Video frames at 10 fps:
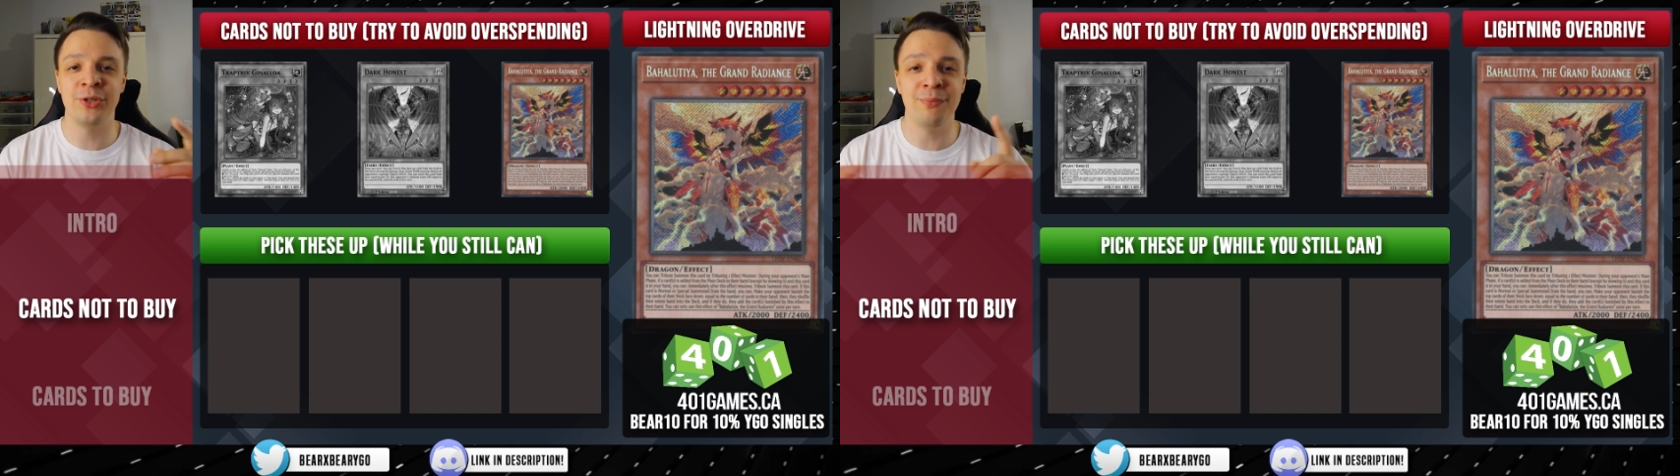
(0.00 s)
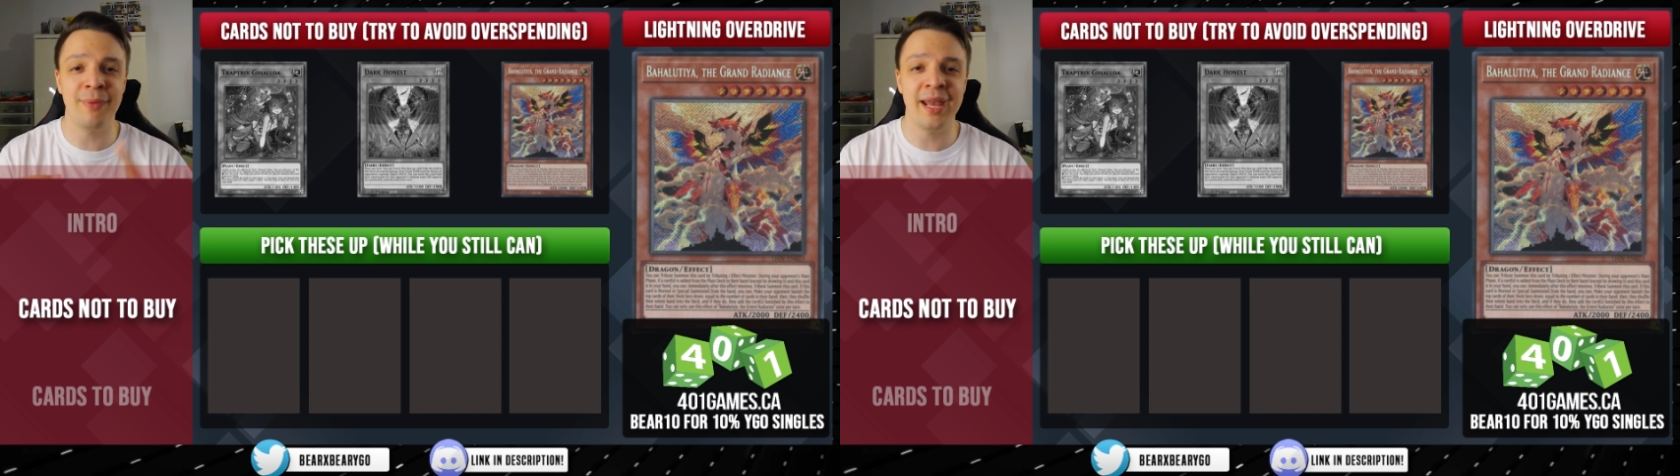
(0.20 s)

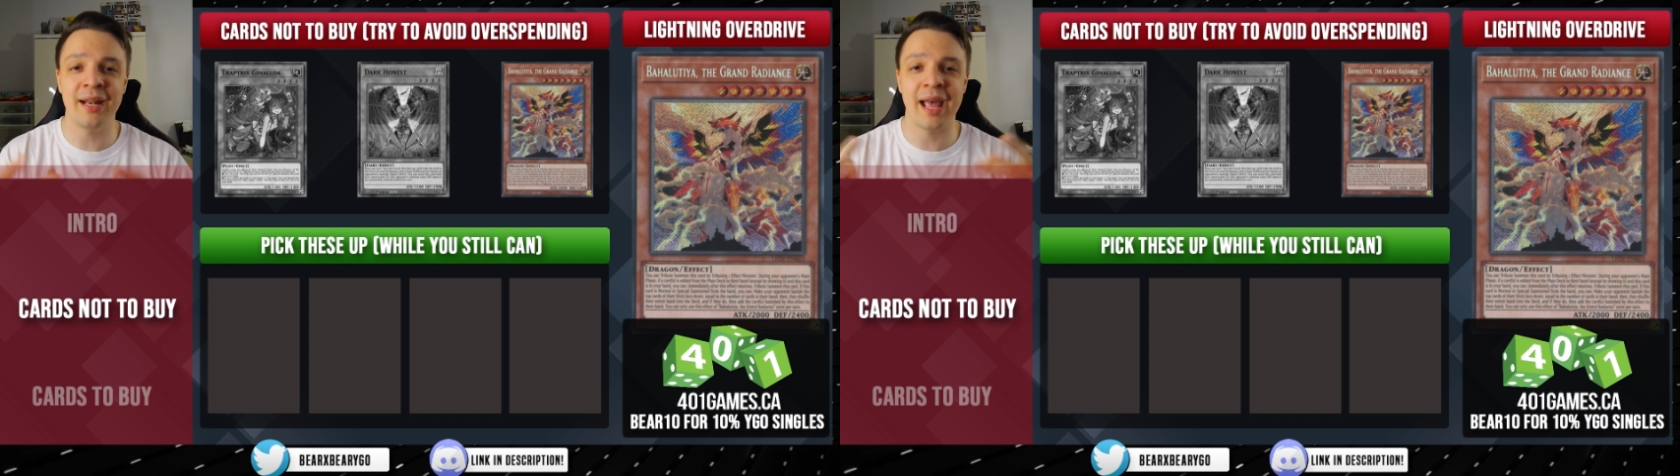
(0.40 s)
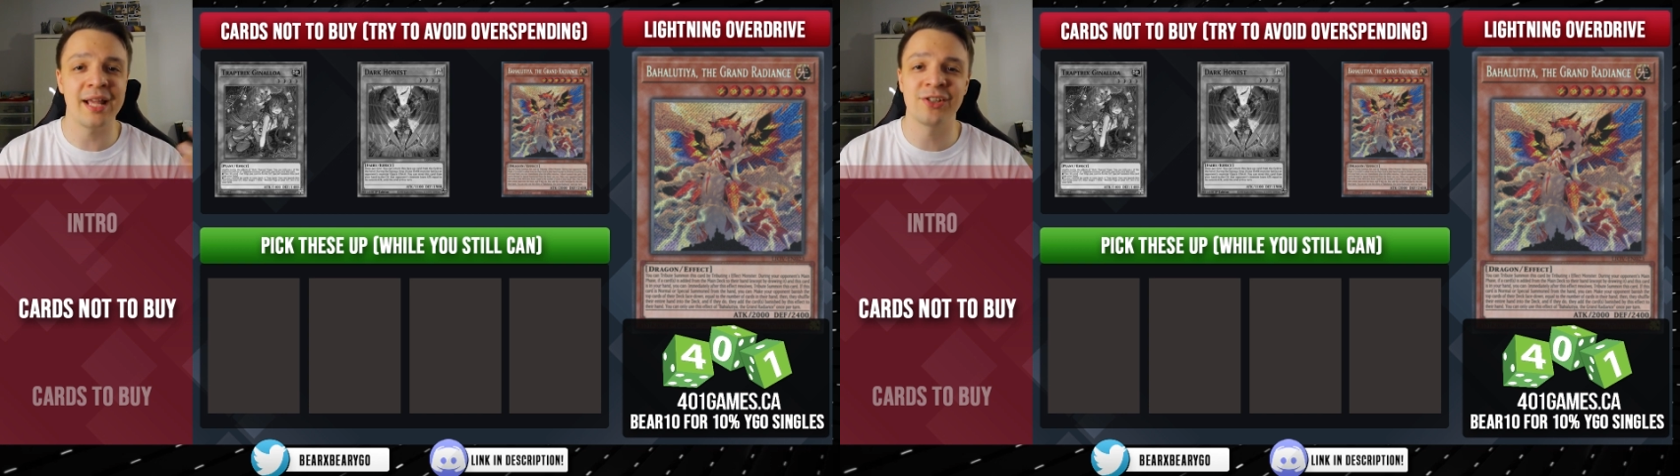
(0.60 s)
to main
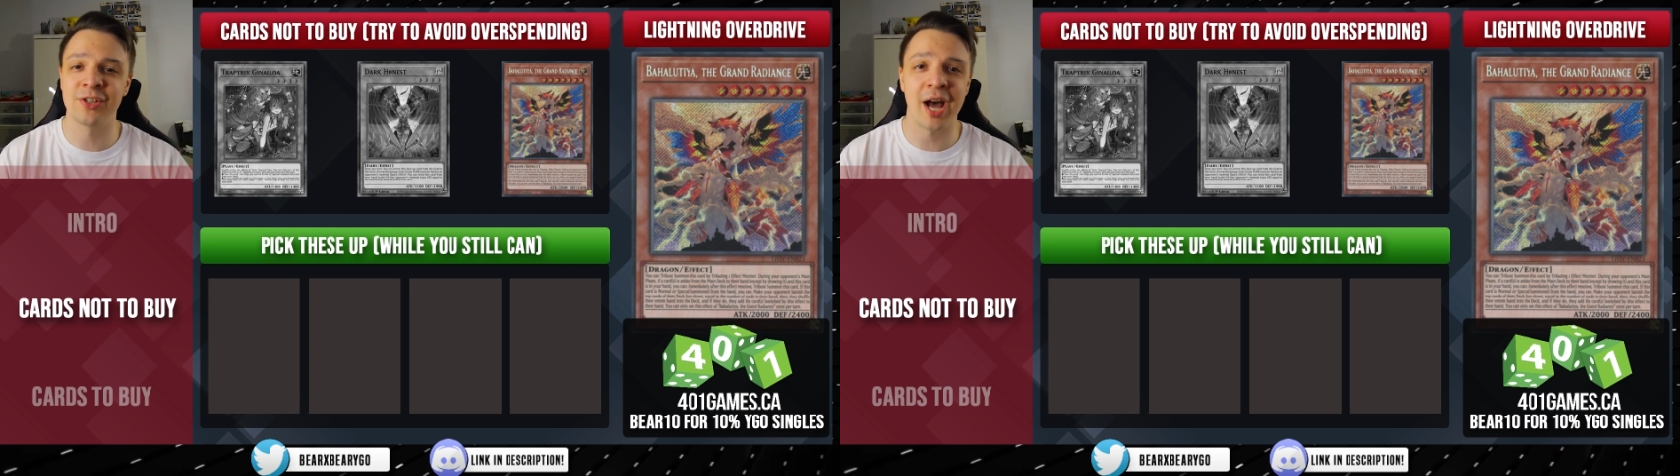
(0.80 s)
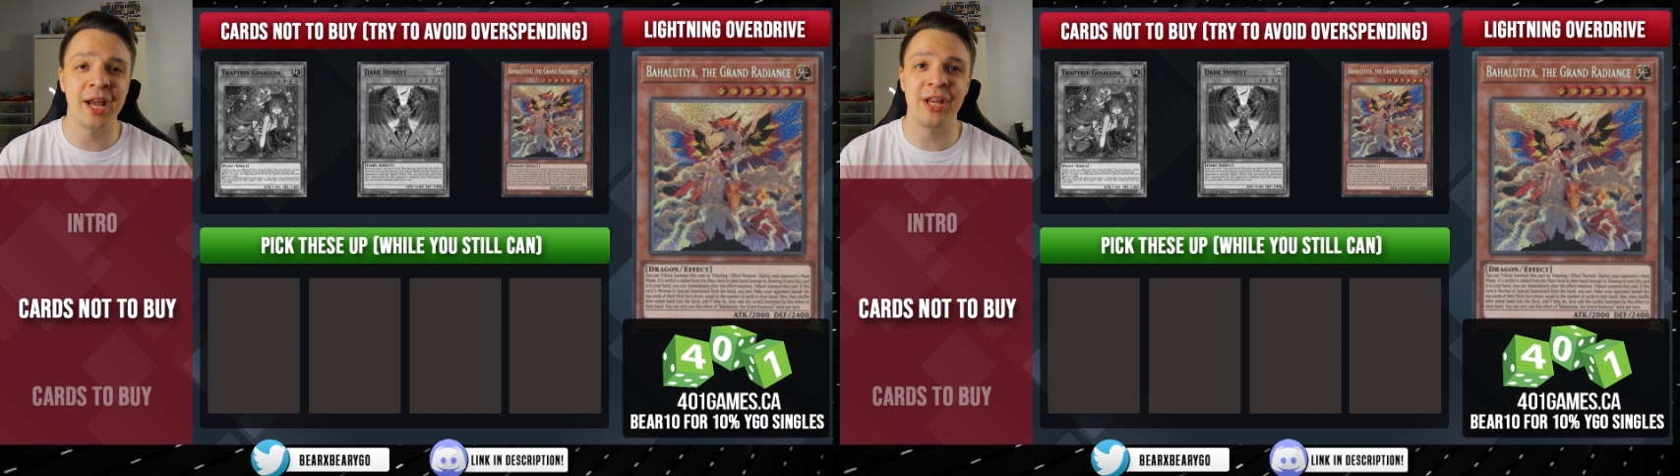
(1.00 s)
and
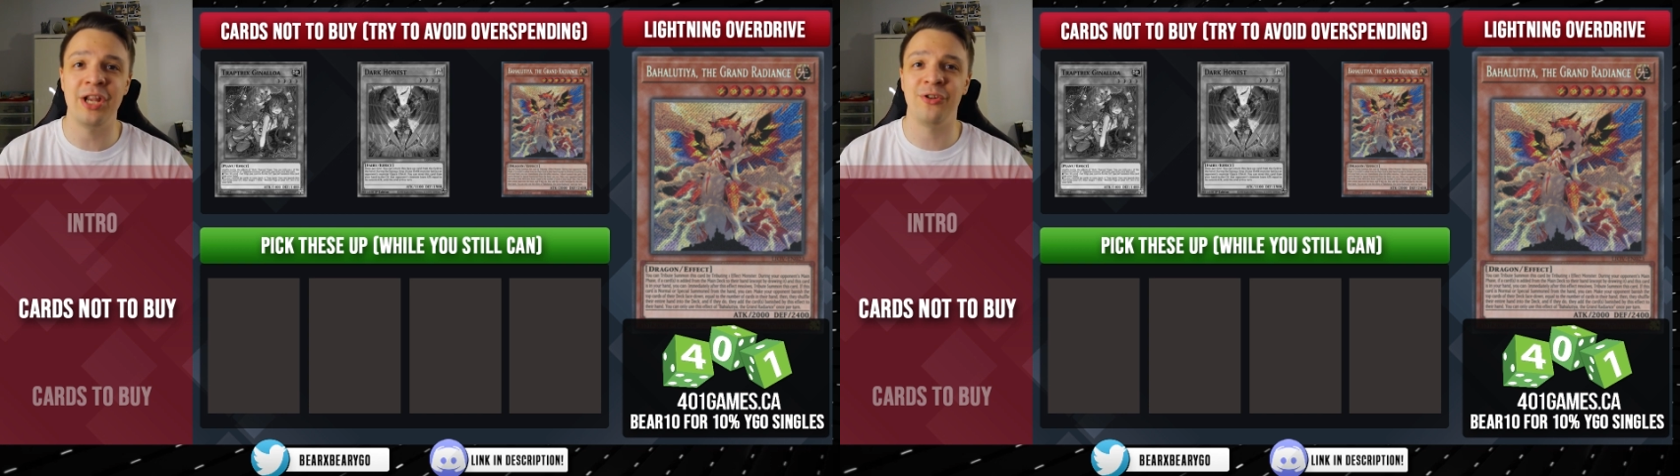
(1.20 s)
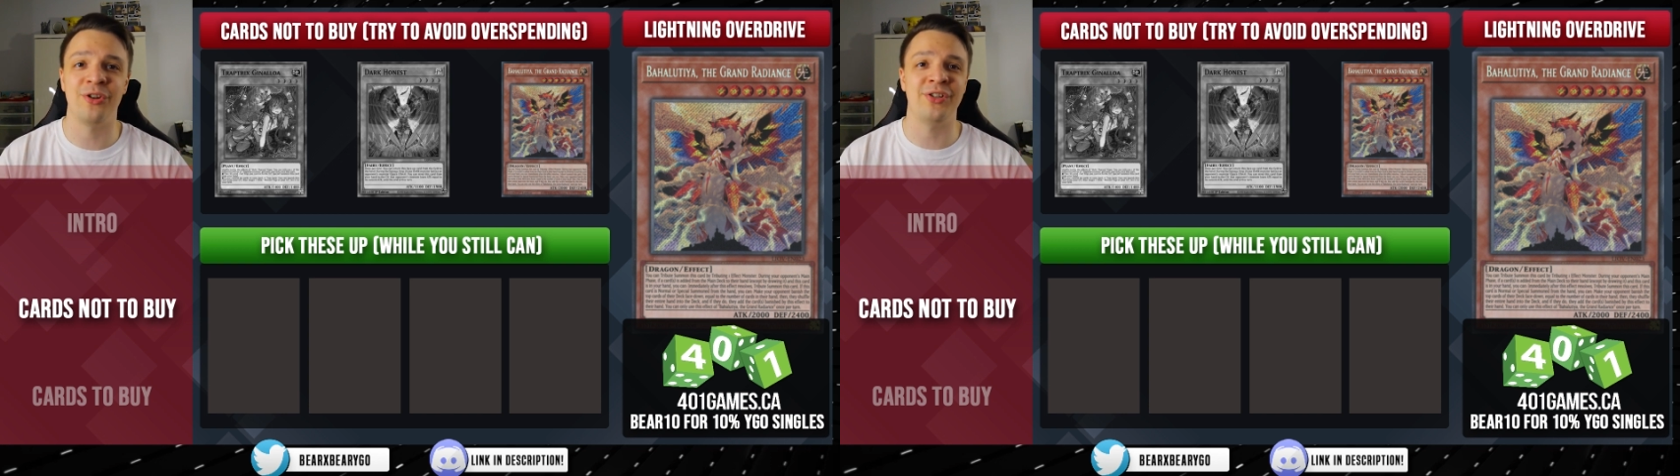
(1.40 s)
side
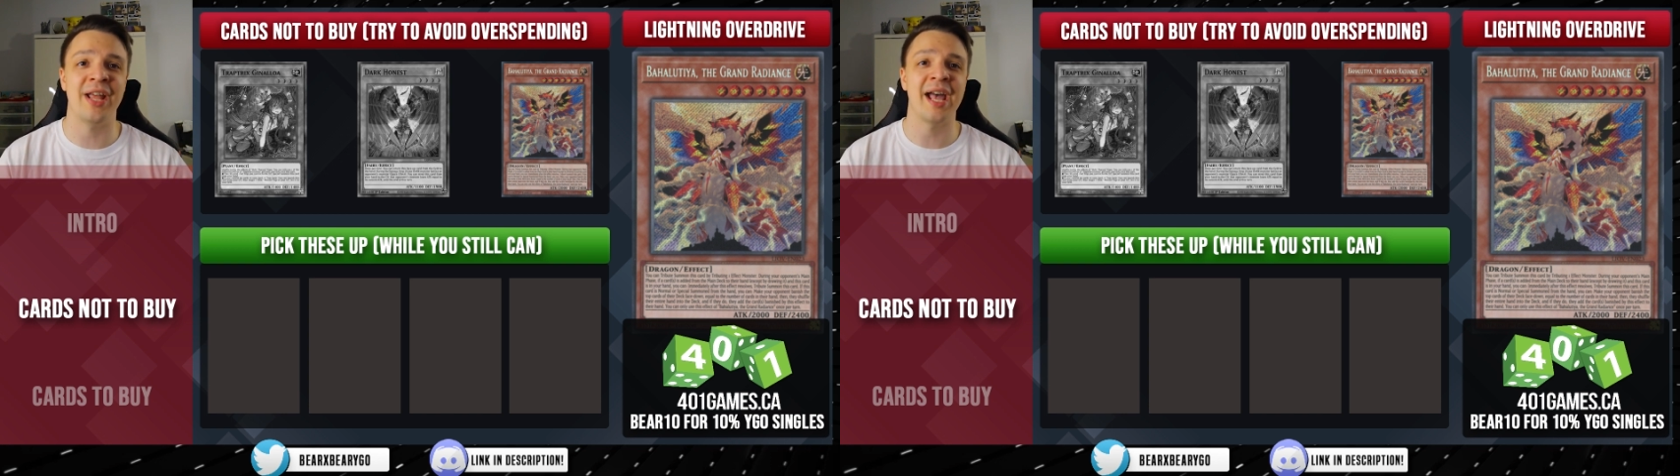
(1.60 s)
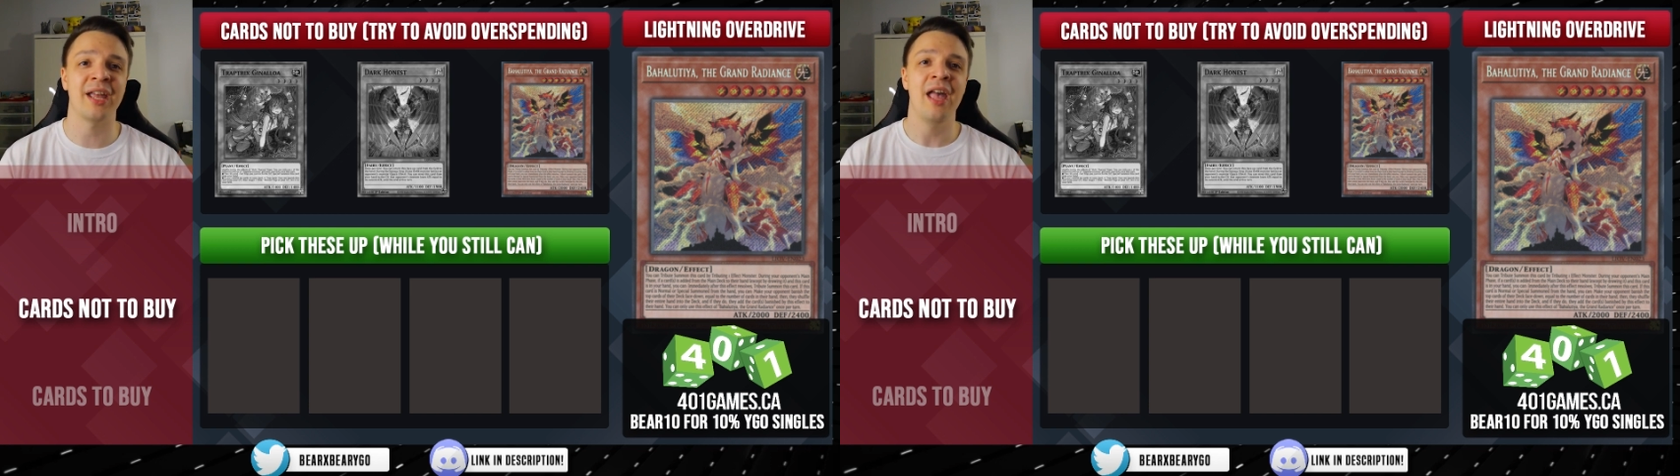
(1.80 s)
in your
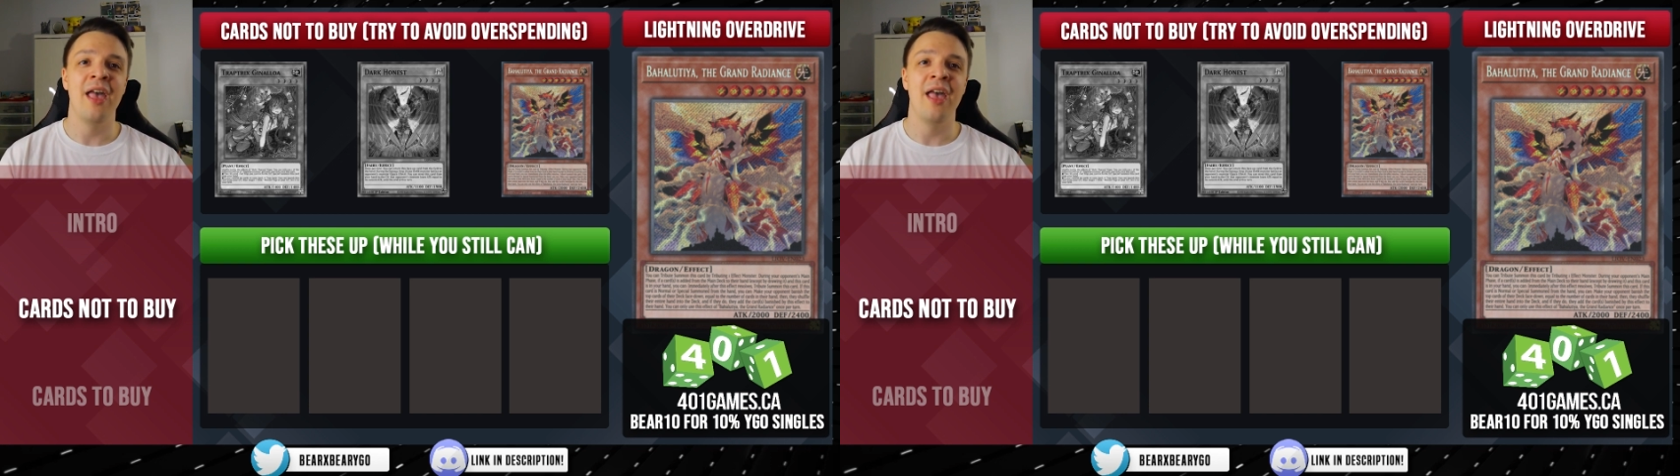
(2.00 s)
deck